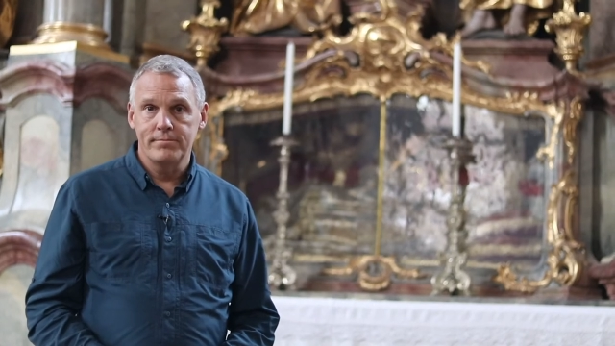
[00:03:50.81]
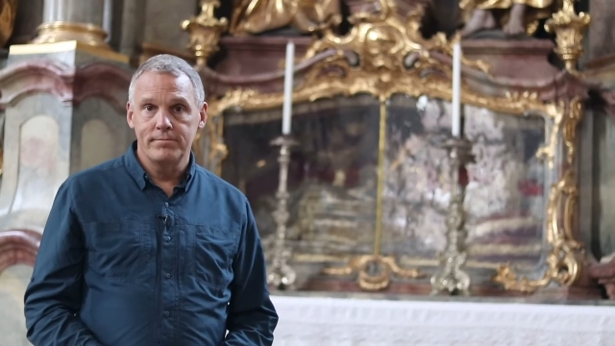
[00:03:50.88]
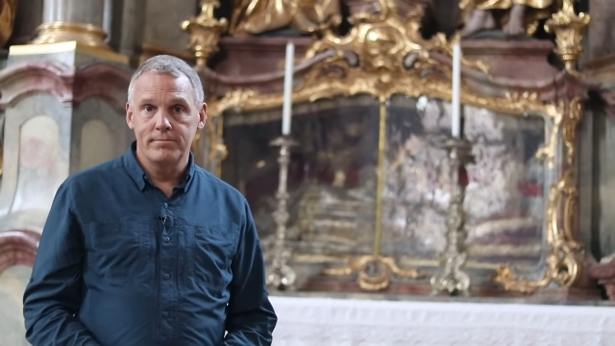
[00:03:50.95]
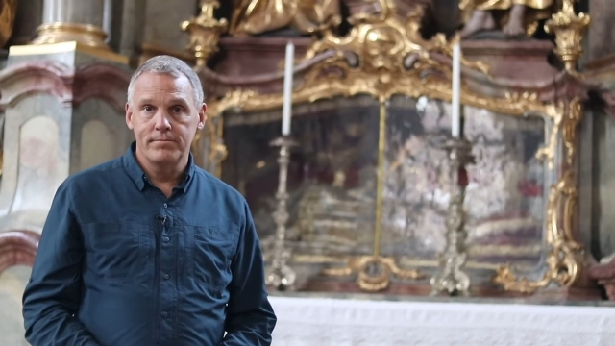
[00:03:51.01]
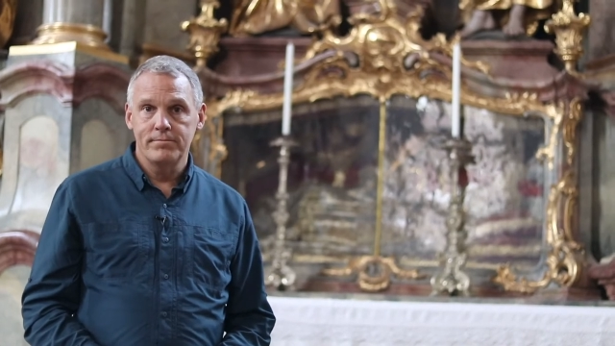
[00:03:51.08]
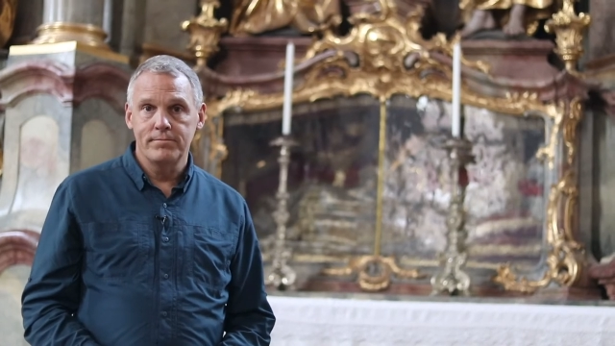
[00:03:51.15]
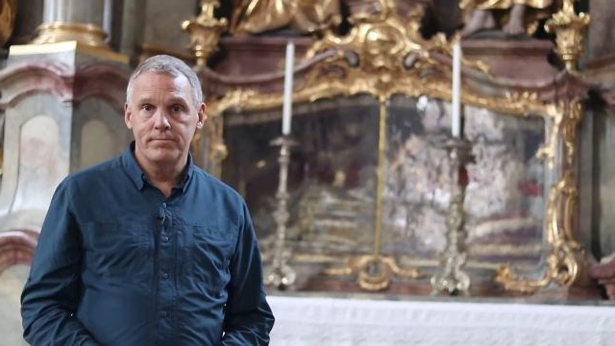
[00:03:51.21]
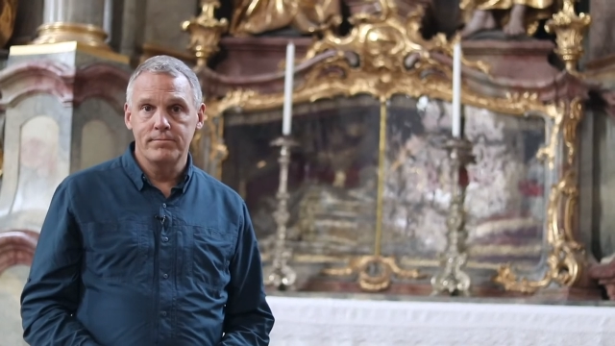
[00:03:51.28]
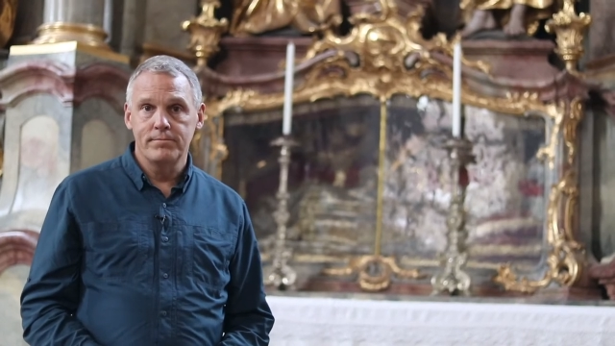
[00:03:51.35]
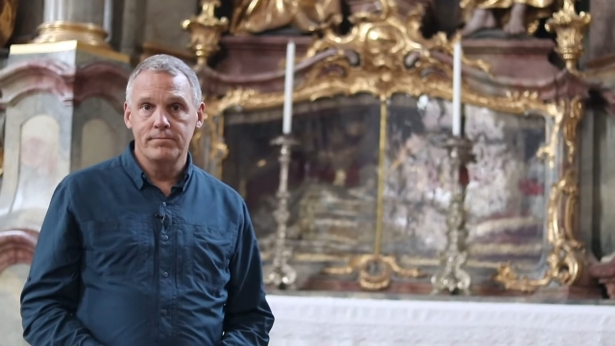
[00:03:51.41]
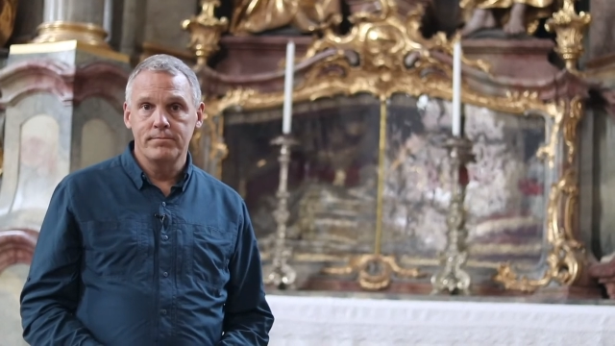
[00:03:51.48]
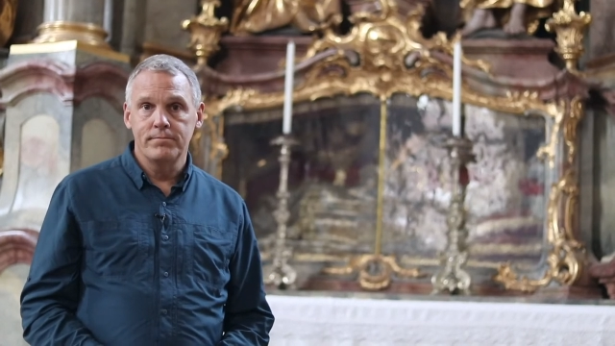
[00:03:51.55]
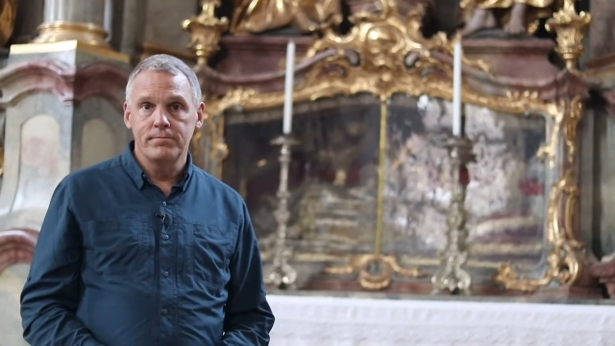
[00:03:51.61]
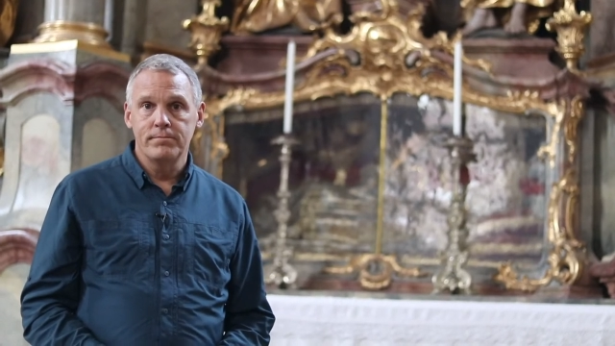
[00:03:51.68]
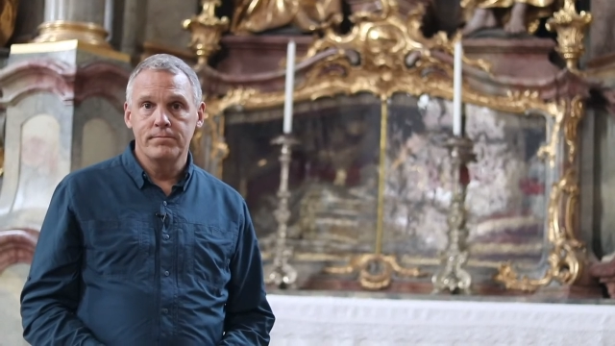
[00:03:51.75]

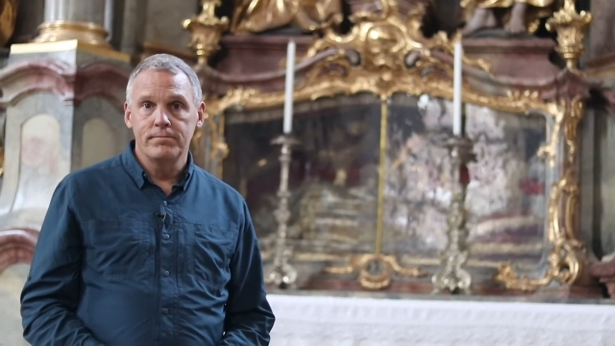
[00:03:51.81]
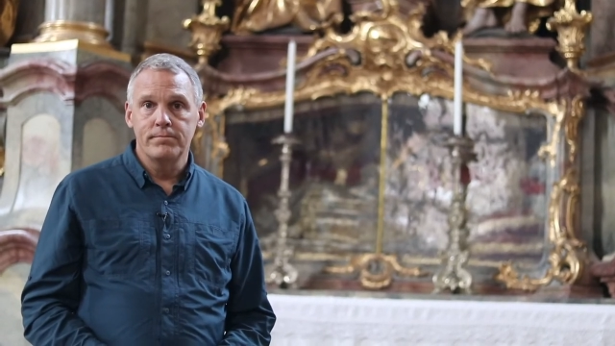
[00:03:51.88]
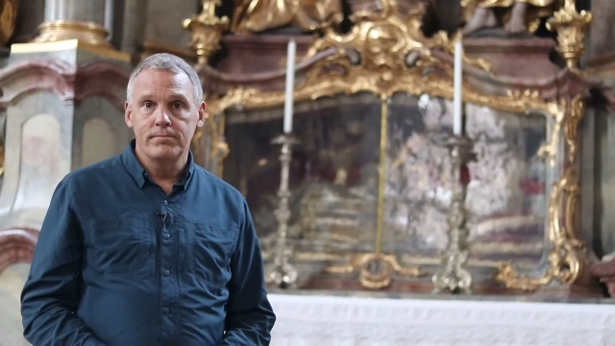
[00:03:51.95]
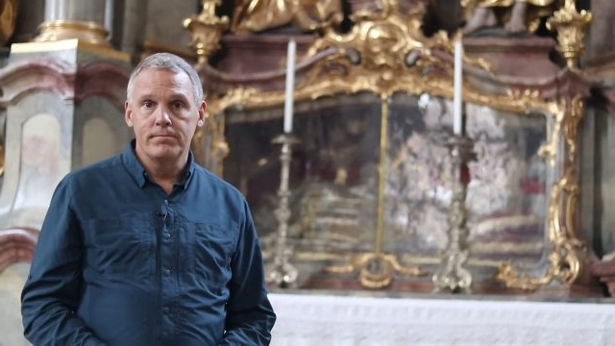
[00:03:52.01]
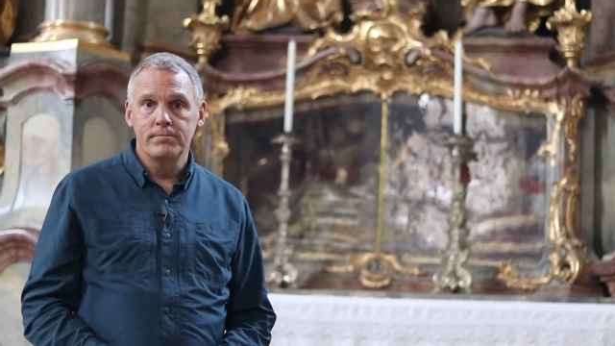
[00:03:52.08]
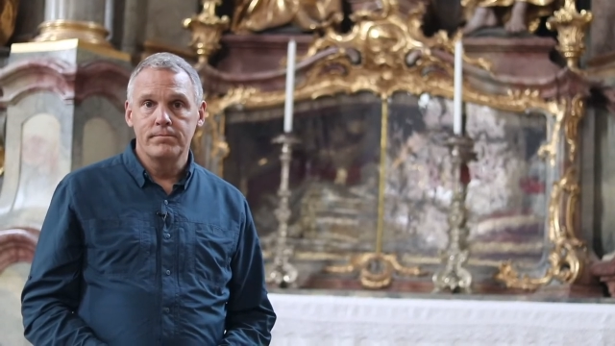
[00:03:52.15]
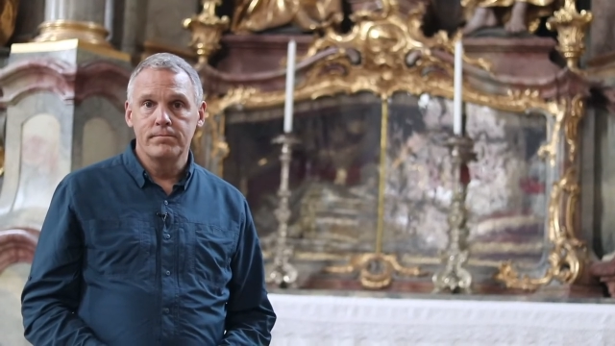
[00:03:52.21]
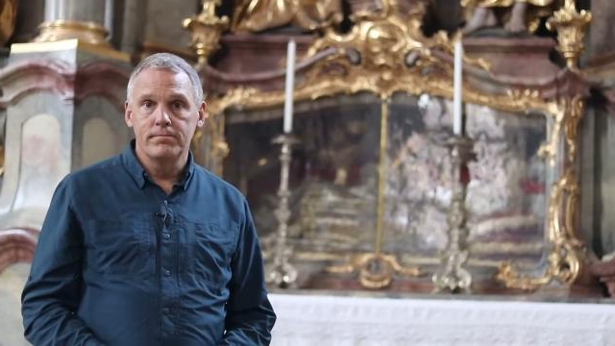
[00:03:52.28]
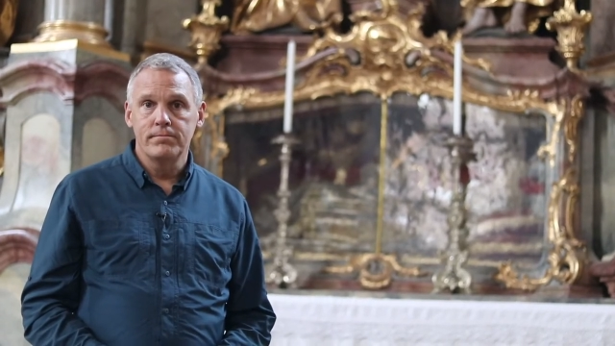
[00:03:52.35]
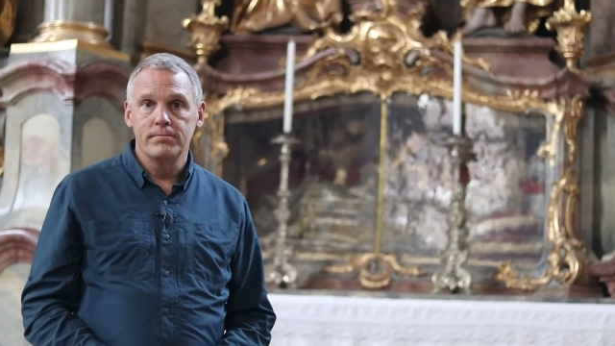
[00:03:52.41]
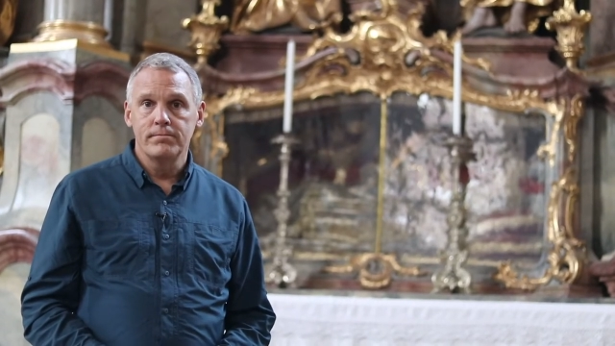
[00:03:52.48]
(silence)